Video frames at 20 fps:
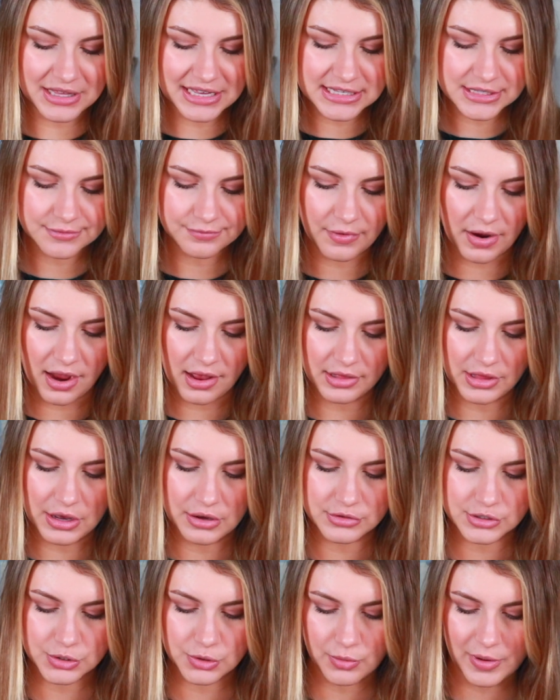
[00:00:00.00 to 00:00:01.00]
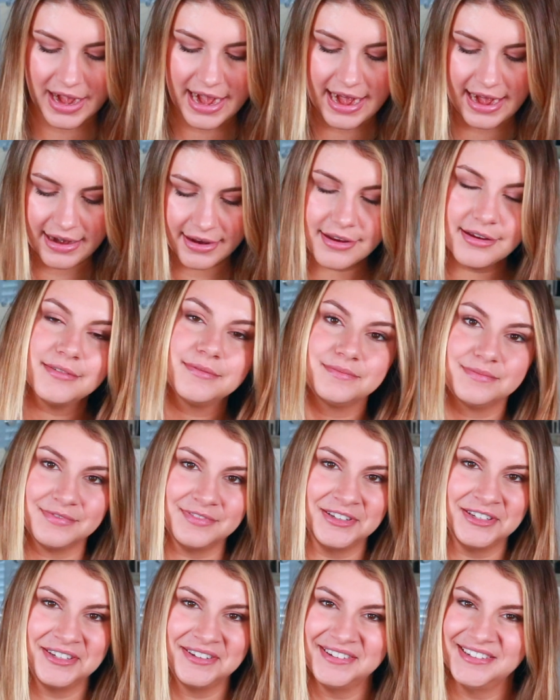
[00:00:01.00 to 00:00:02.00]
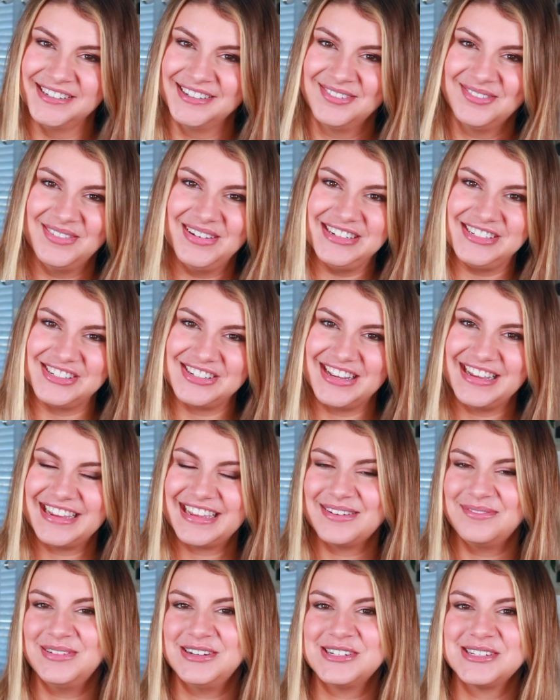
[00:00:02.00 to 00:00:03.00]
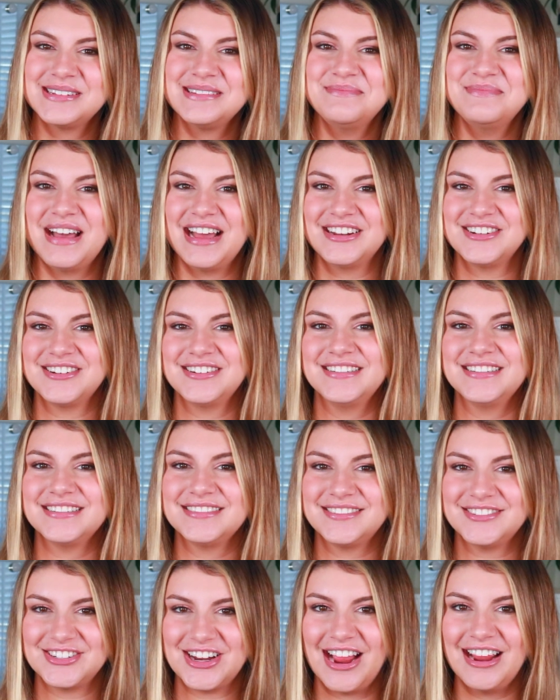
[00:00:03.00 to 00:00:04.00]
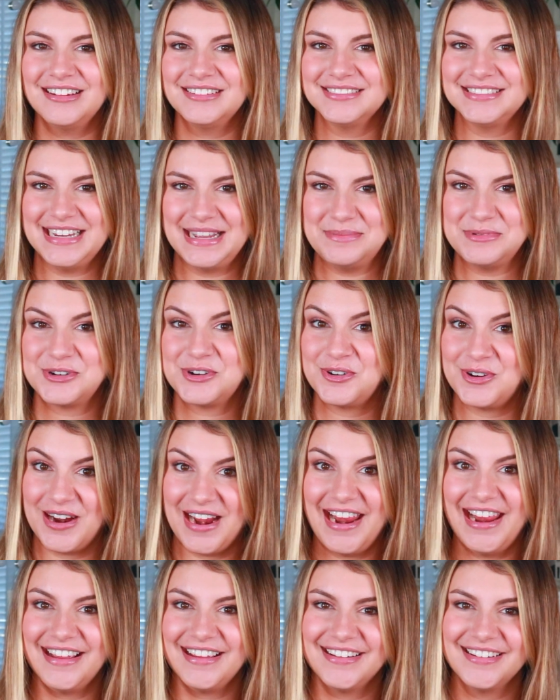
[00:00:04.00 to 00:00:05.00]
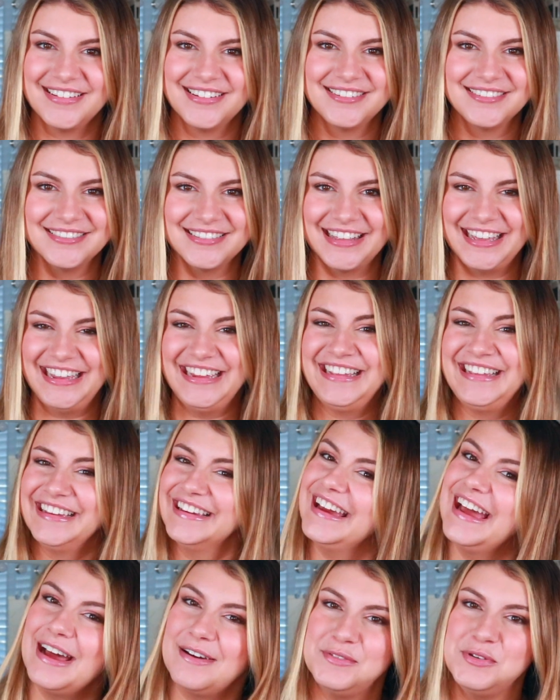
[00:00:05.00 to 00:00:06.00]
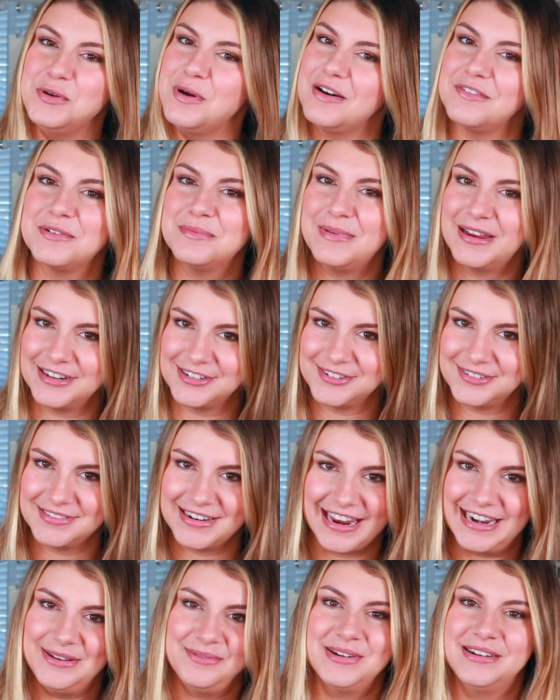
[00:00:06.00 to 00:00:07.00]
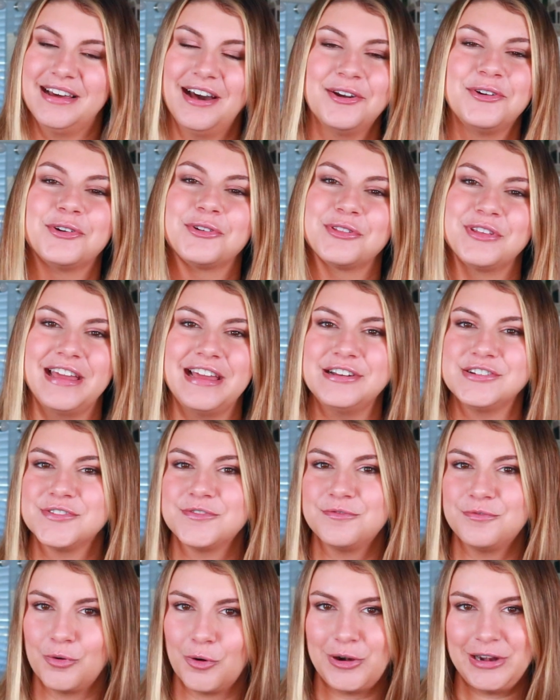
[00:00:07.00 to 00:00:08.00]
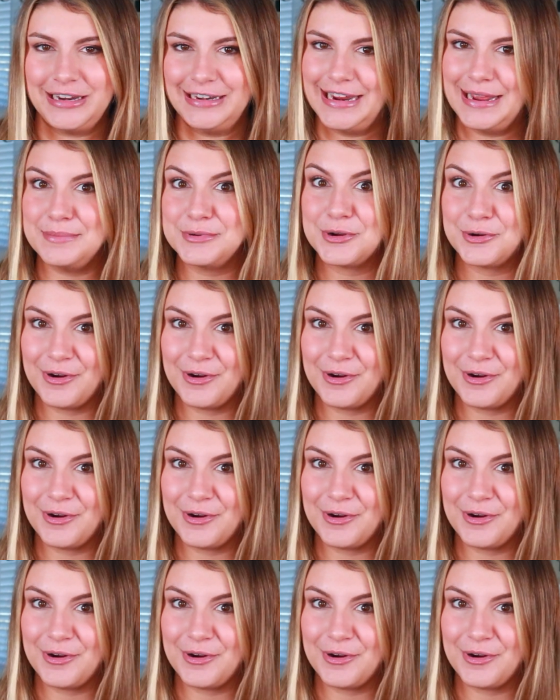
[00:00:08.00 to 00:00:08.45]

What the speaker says: this follows Craig, which like, can we just imagine a child named Craig? Like, Have you ever met anyone under the age of 40 named